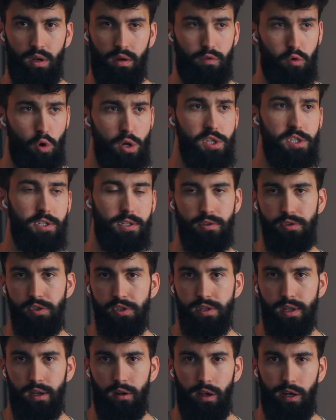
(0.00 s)
For
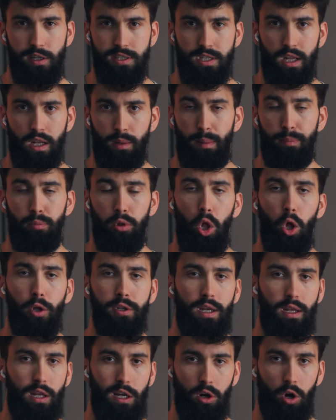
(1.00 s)
instance, a study by
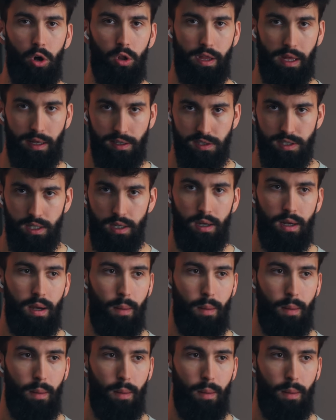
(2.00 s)
Plotkin and colleagues